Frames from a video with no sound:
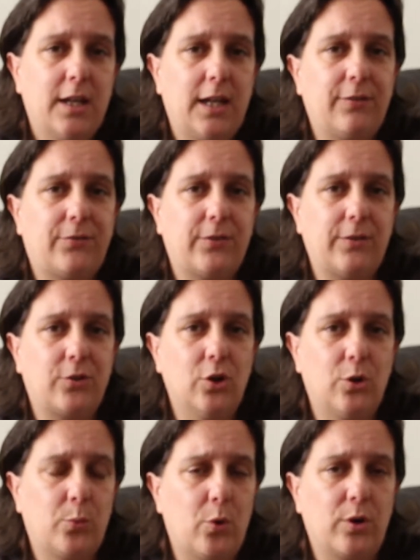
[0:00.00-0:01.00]
If
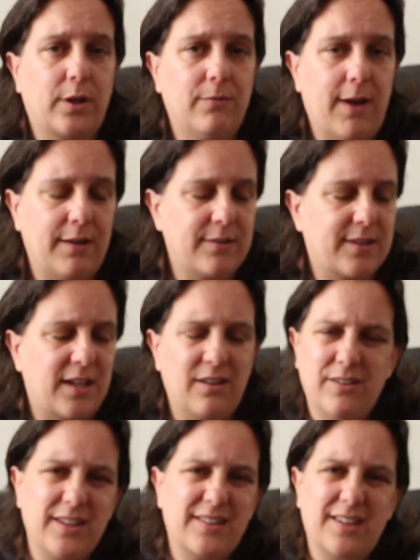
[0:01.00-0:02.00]
you're walking around saying,
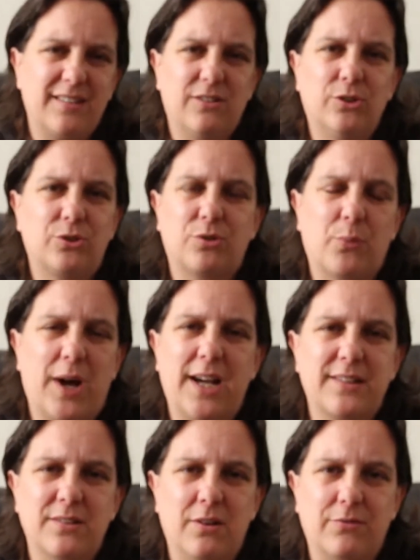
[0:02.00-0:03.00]
oh, this ultra
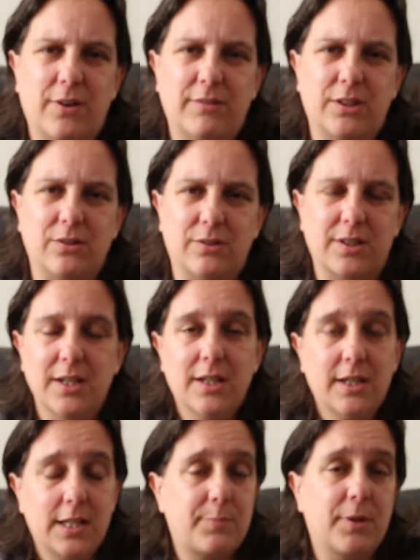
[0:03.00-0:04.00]
wide's not very good,
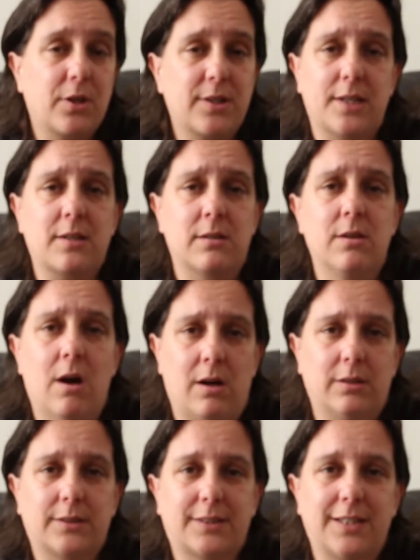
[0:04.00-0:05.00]
it's because it's
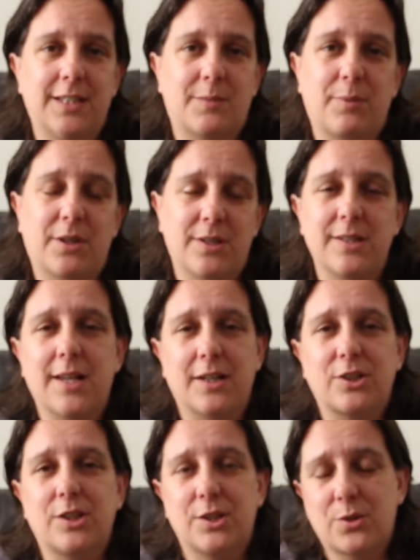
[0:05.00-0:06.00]
not. It's because it's
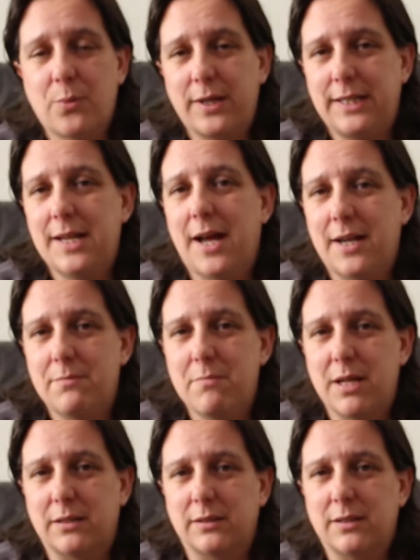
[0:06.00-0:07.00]
actually a
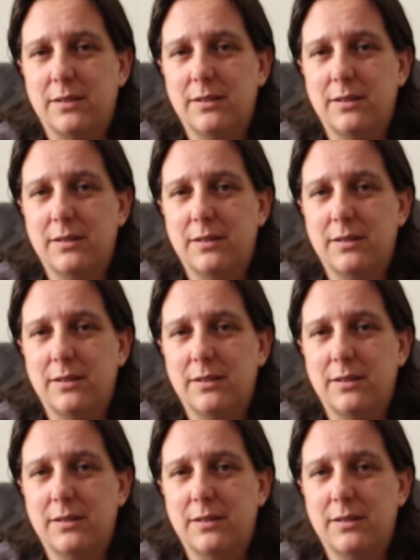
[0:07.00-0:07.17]
29mm